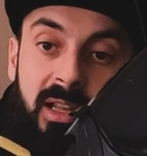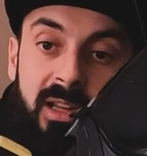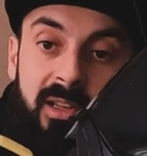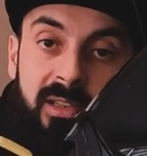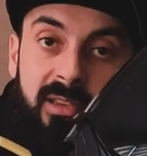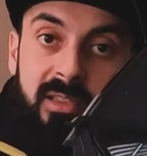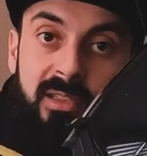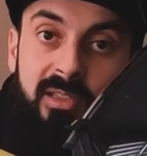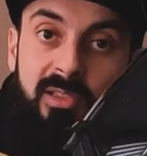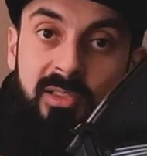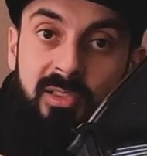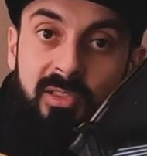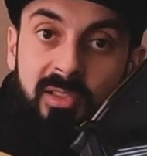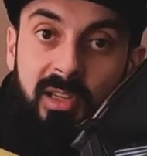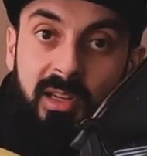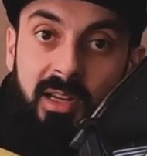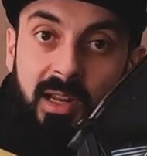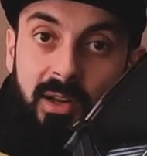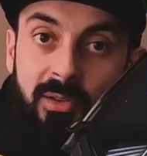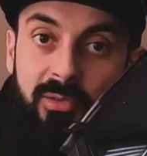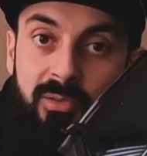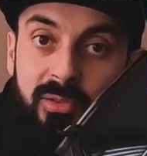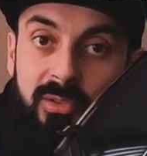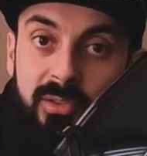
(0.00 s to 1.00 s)
like this stick
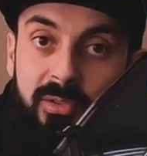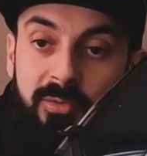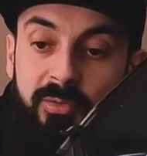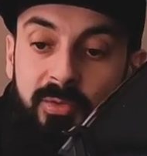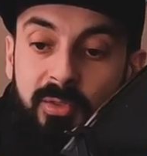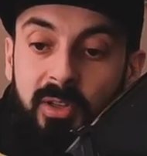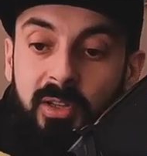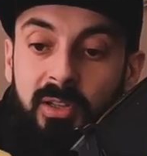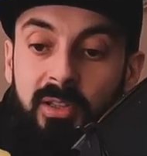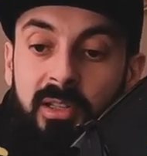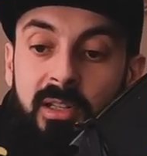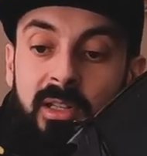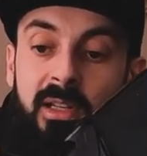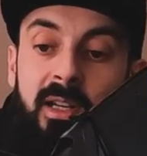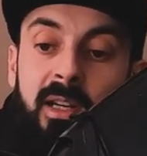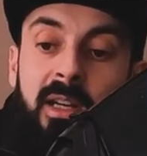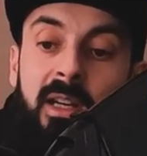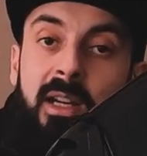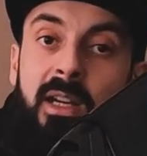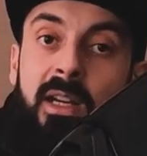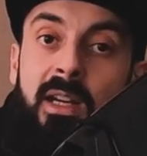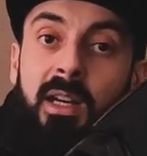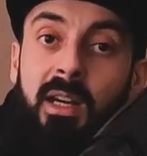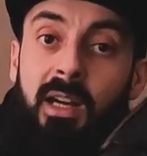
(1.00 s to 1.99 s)
out to the front,
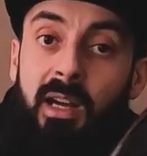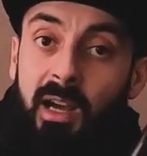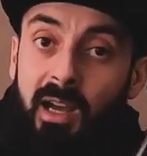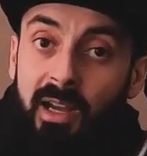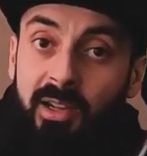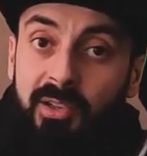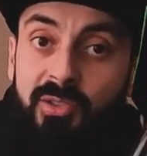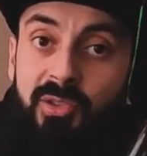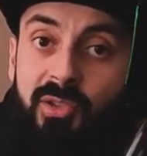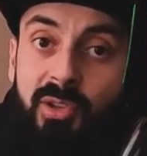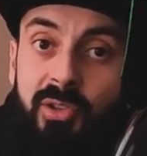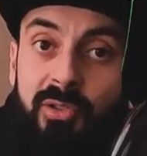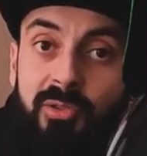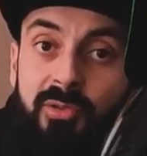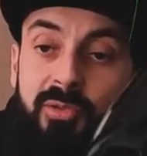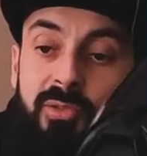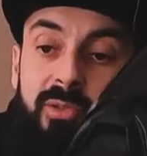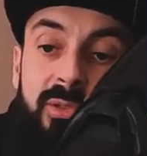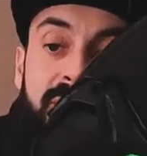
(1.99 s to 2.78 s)
I chose